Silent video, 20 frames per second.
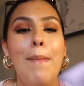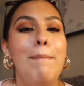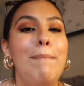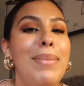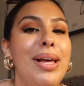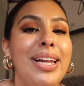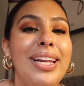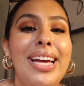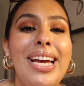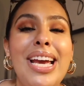
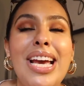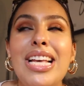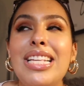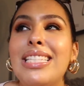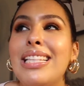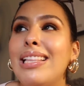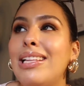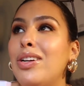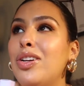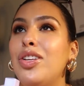Millie is
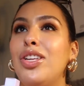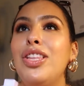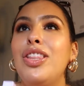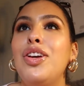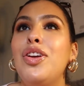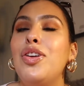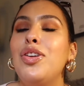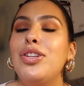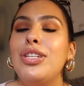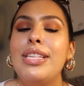literally the
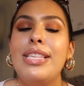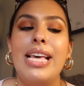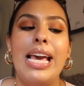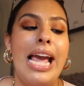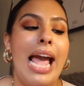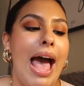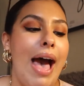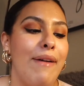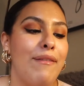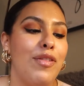cutest
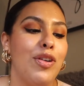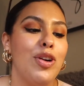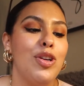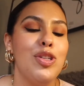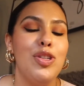thing ever,